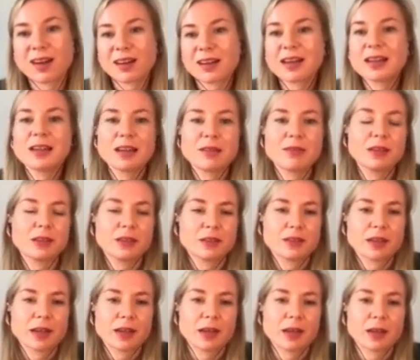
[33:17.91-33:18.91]
and accept
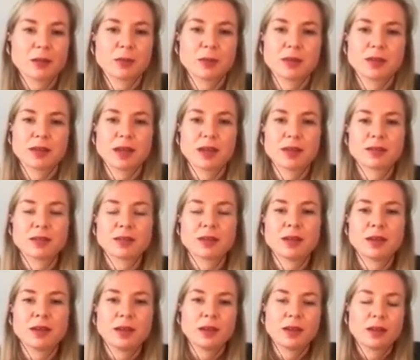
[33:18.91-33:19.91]
decisions developers
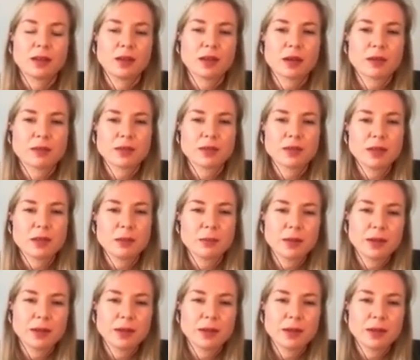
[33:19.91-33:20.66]
have made.